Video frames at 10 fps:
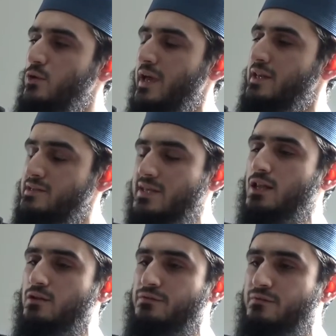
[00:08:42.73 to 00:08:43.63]

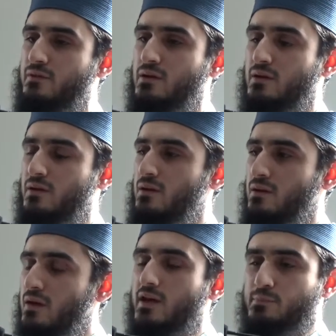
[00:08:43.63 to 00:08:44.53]
itself,
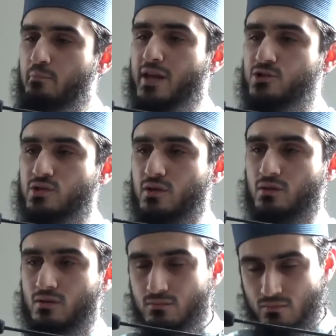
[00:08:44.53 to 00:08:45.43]
it mentioned